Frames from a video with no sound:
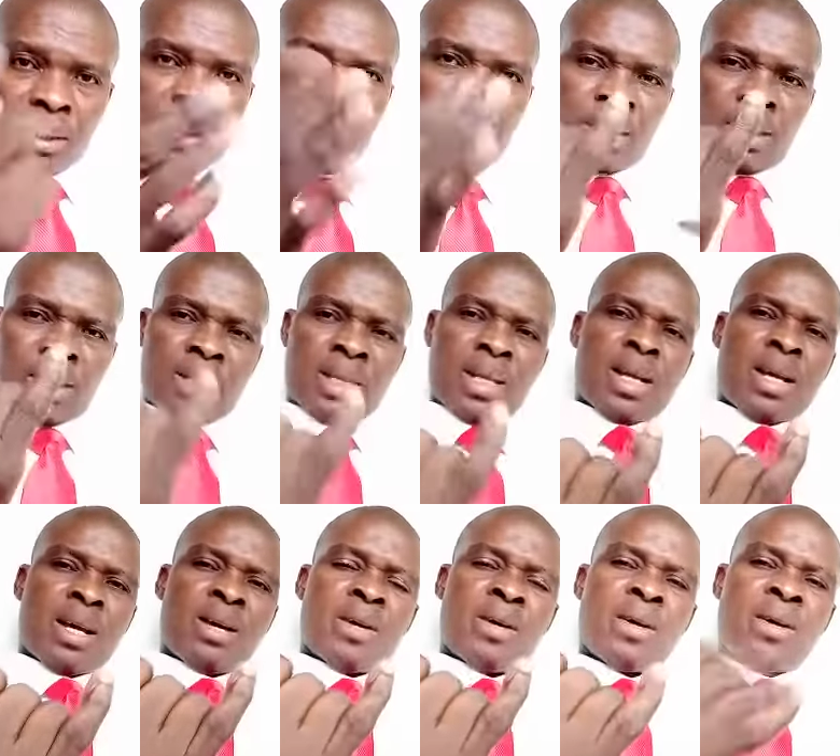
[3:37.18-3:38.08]
The
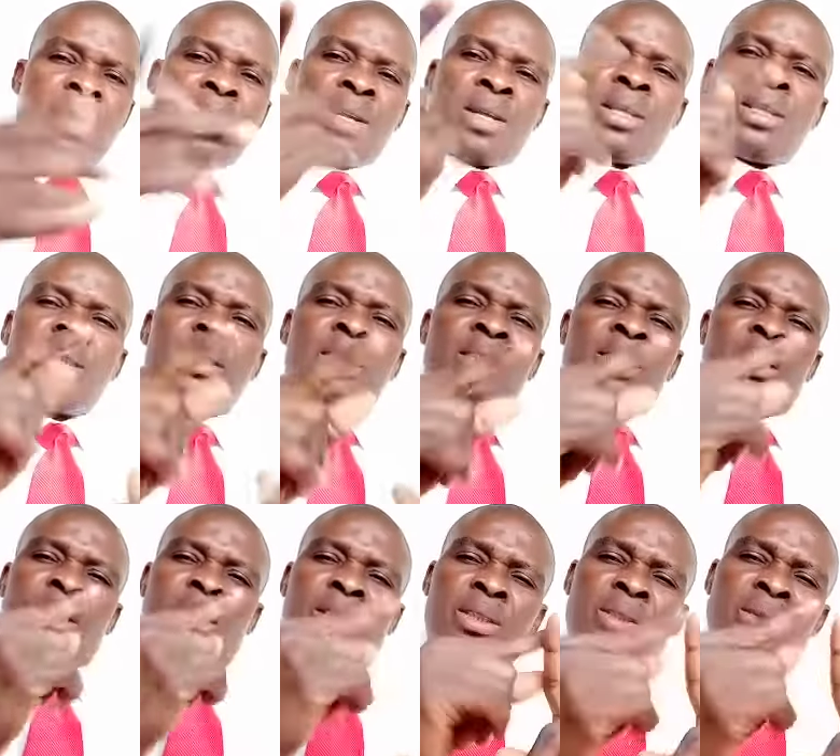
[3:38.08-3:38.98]
word order
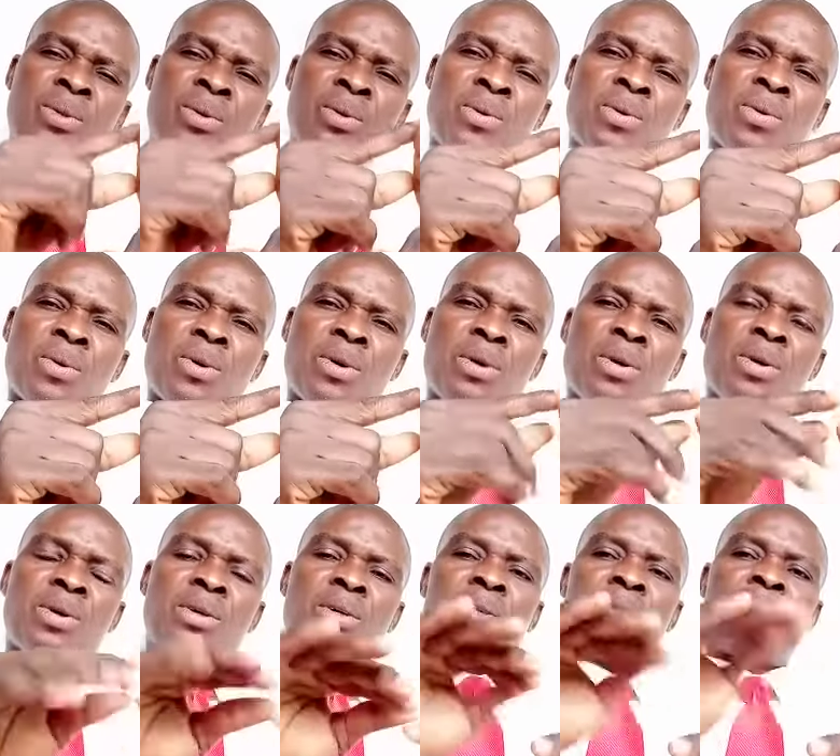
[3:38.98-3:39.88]
changes for
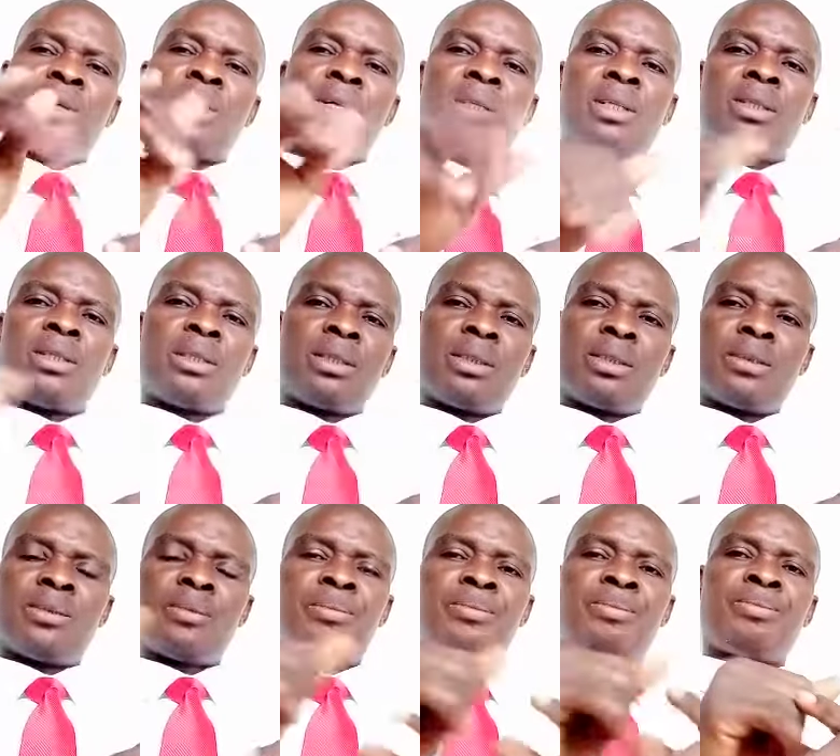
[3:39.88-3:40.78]
questions.
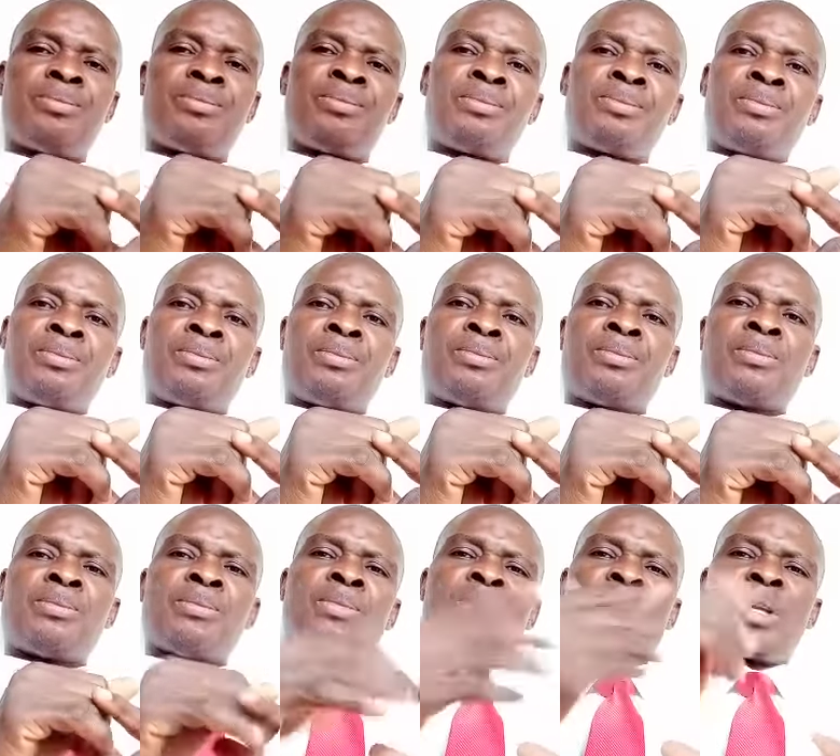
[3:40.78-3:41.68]
The
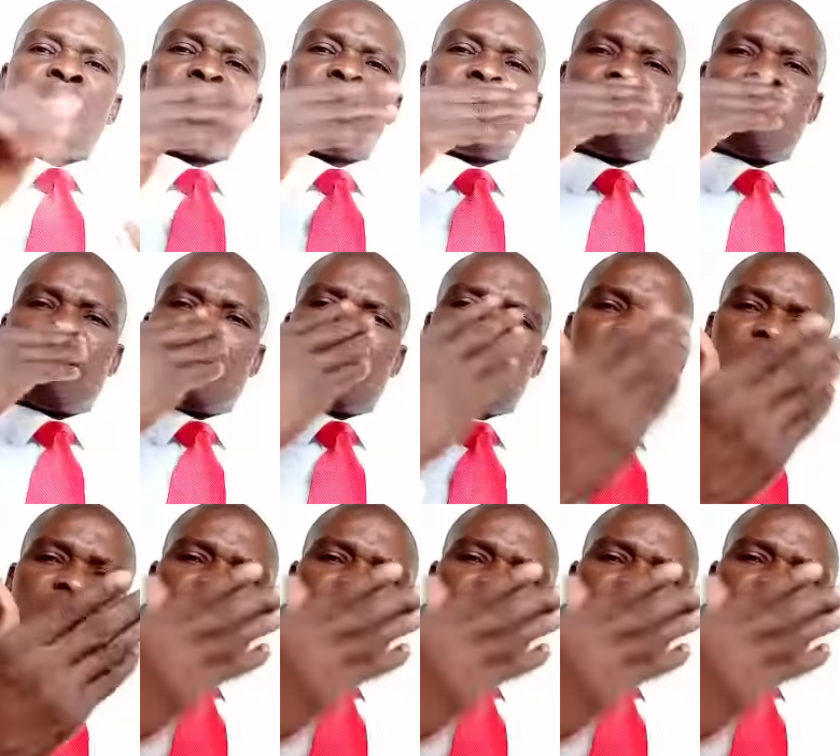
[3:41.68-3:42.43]
goat was killed